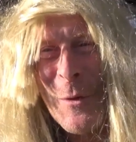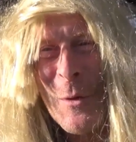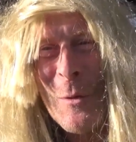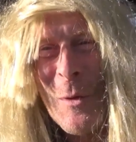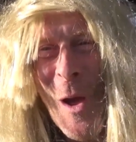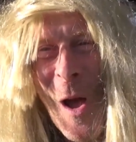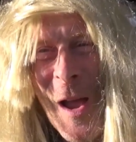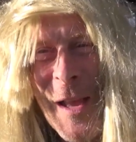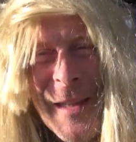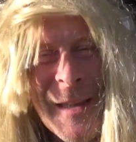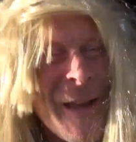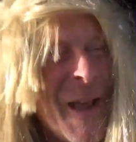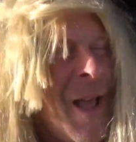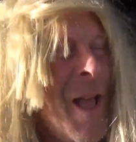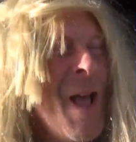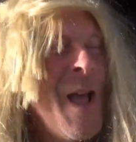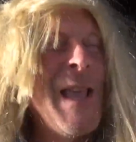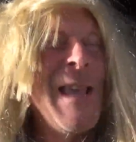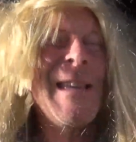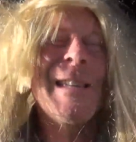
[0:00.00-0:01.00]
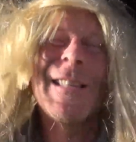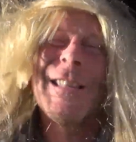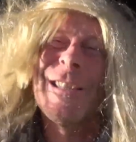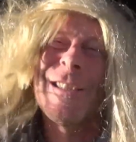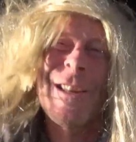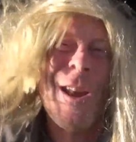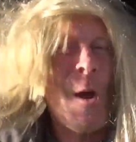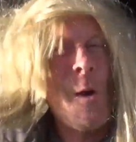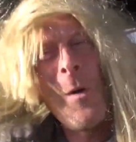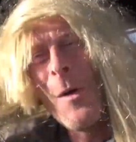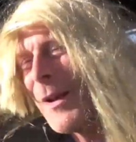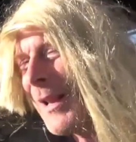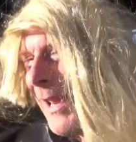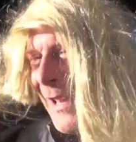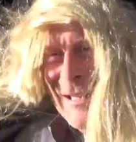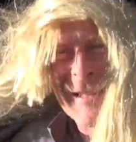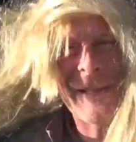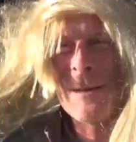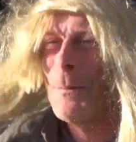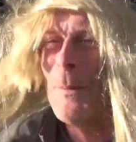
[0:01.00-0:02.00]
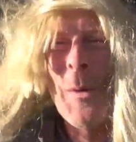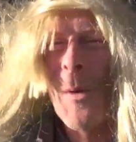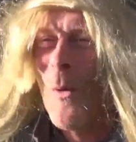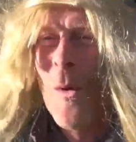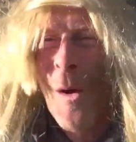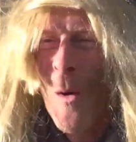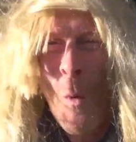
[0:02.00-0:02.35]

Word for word: you like. He's so kissable.